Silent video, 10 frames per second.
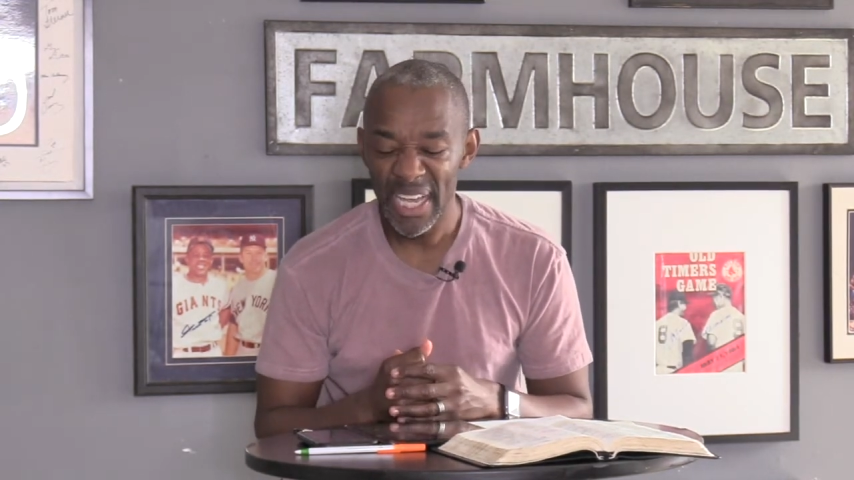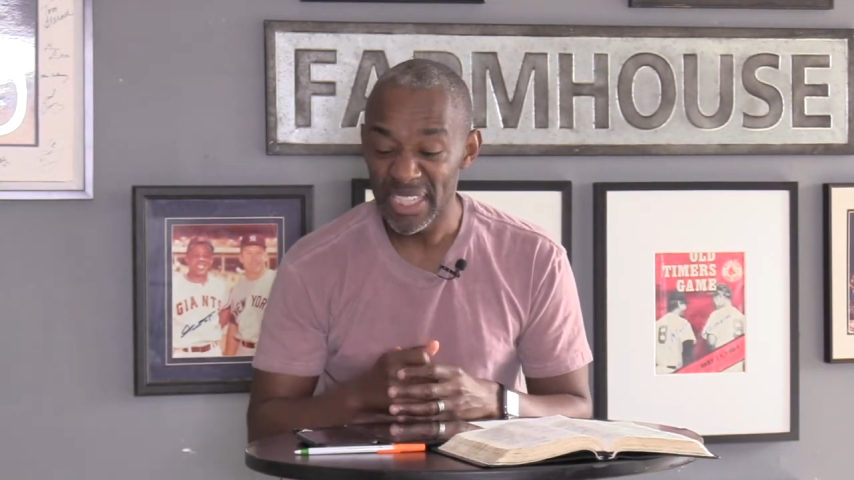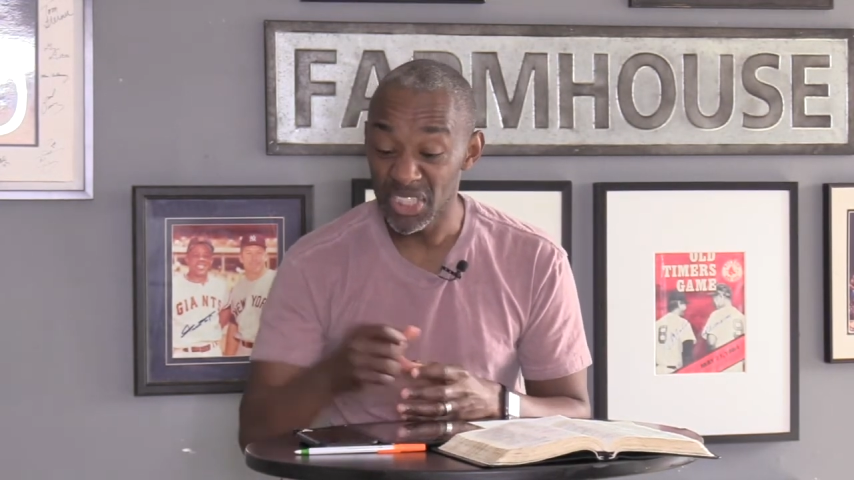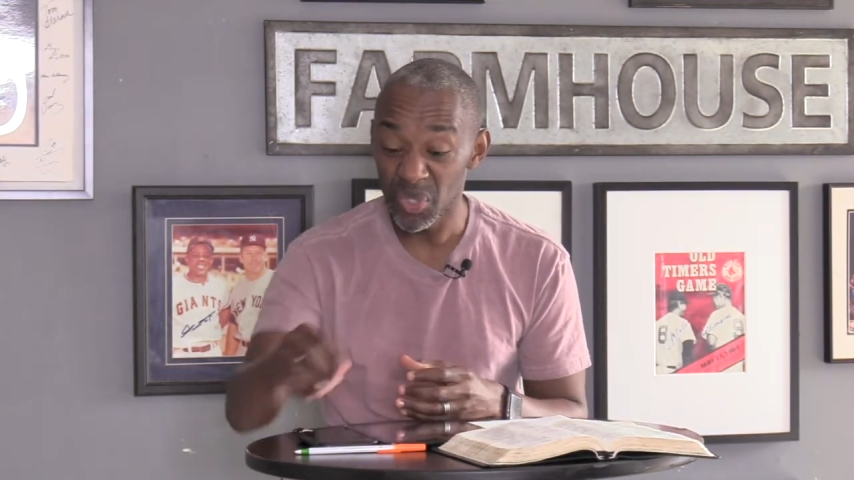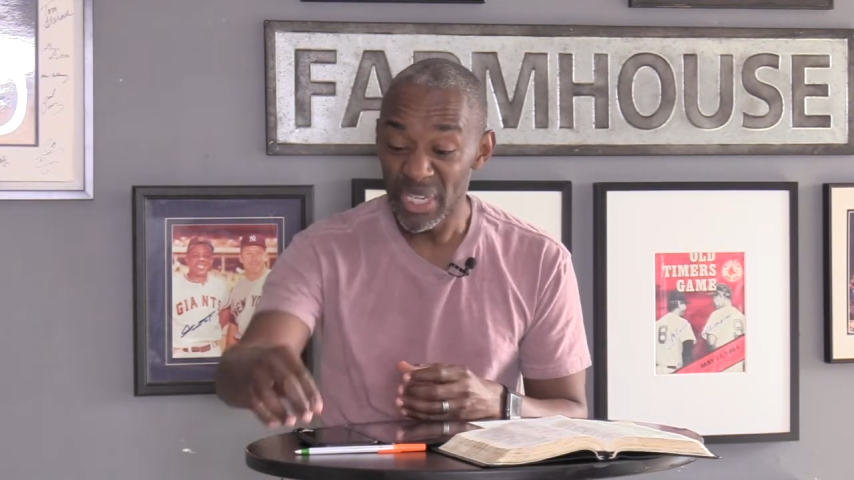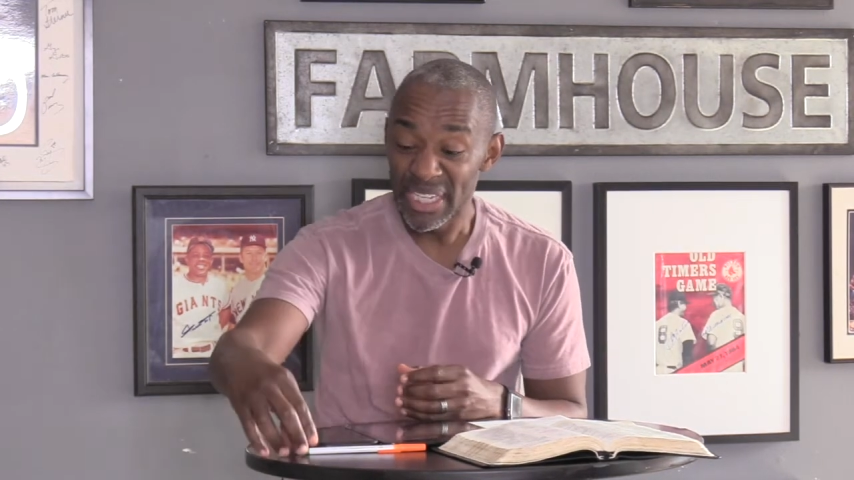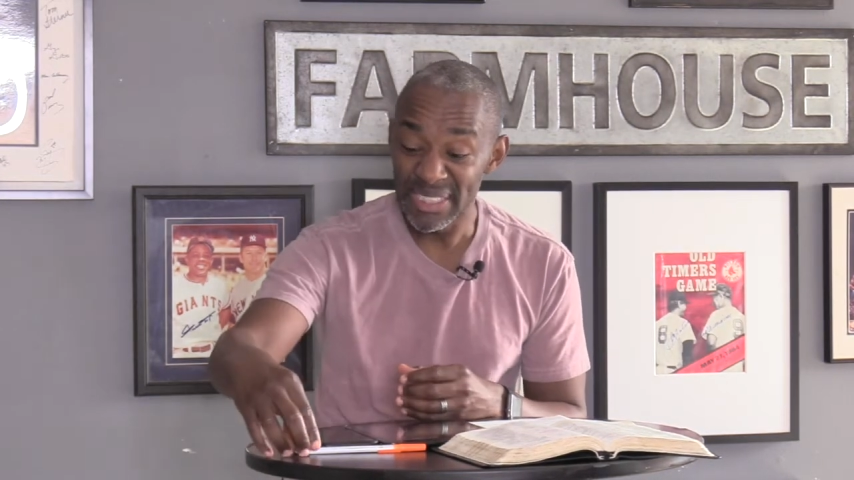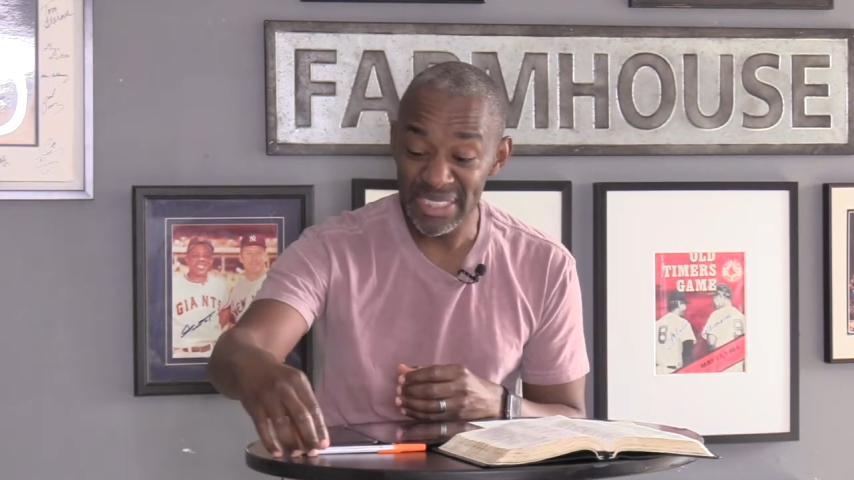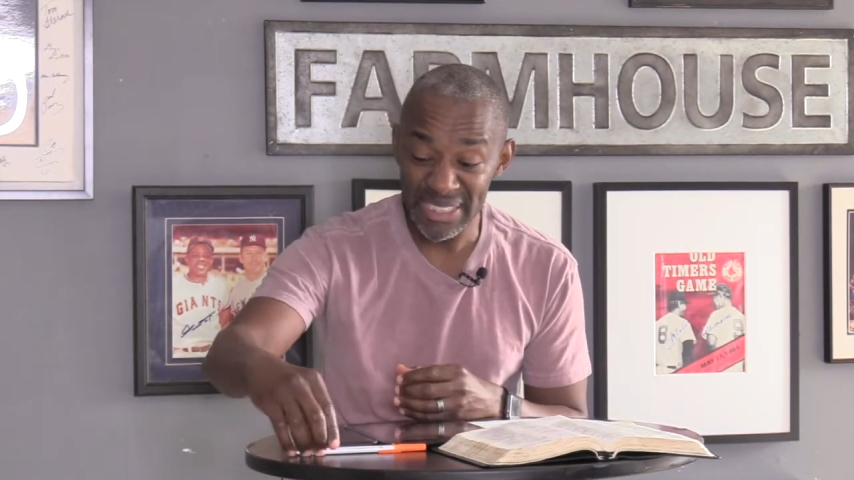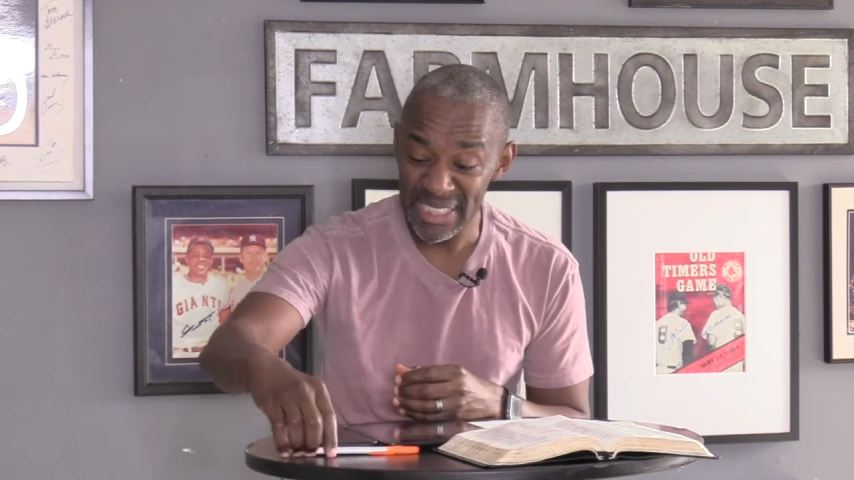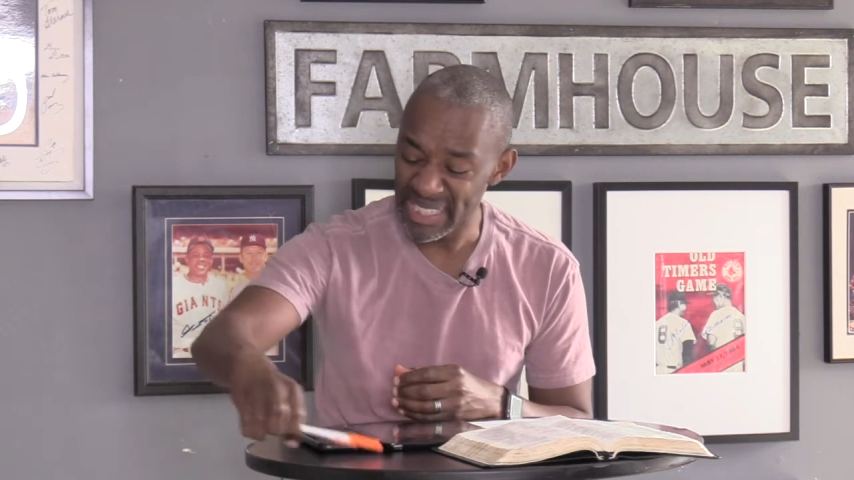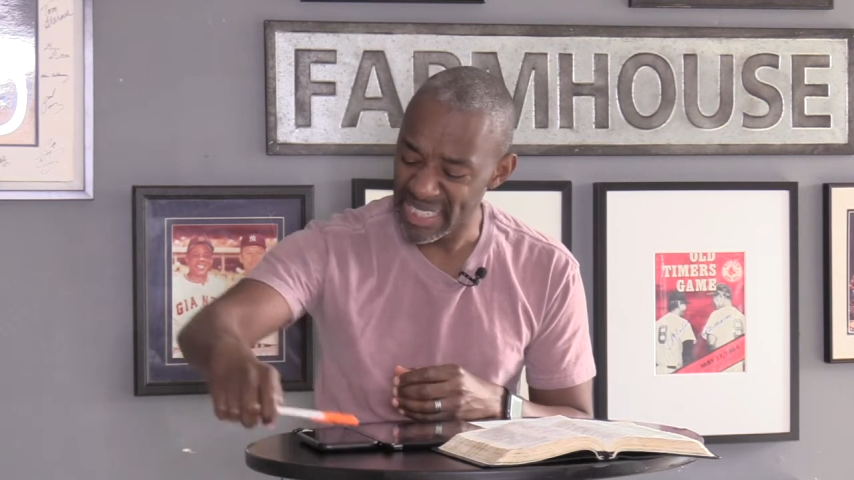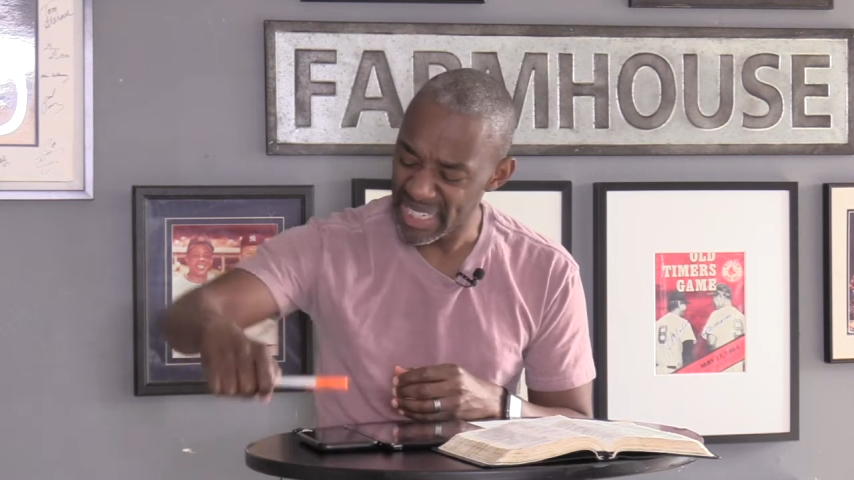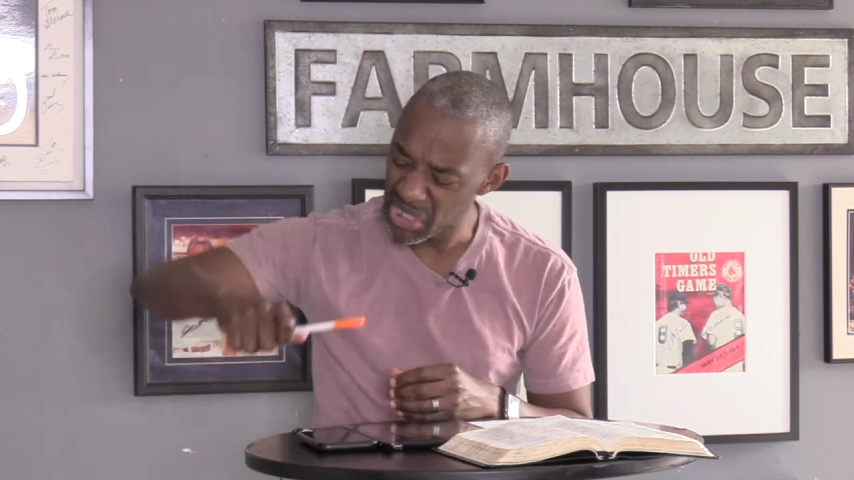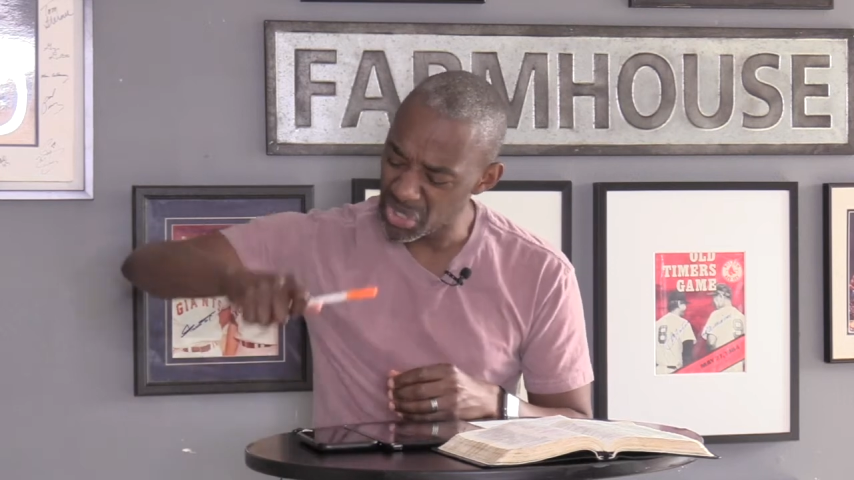And so it says that the
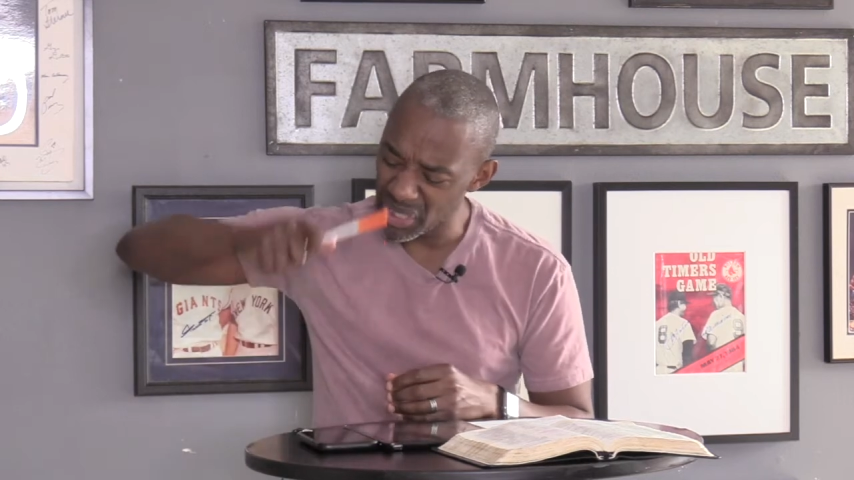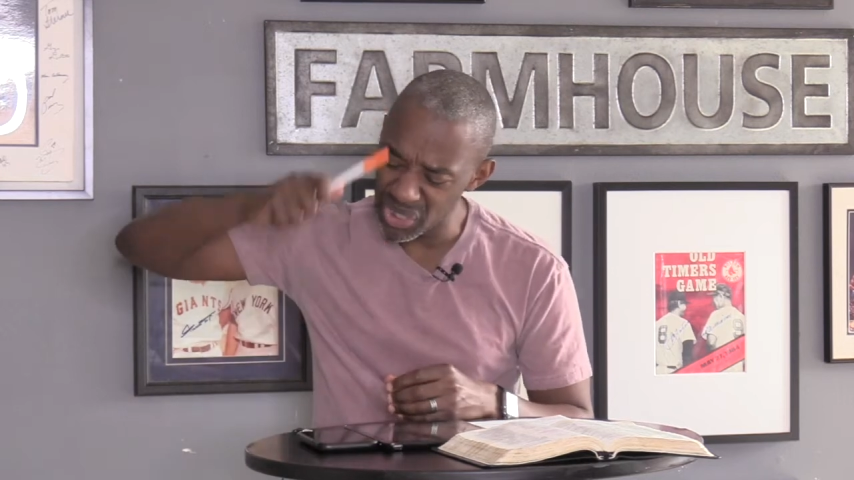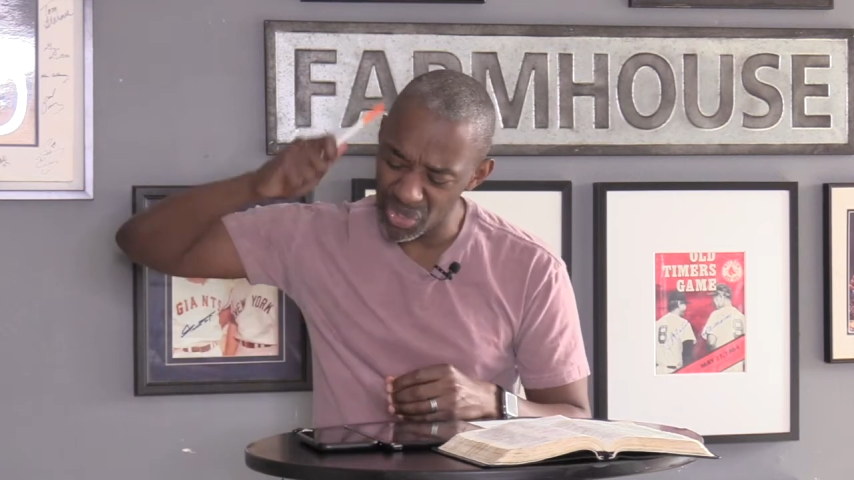king struck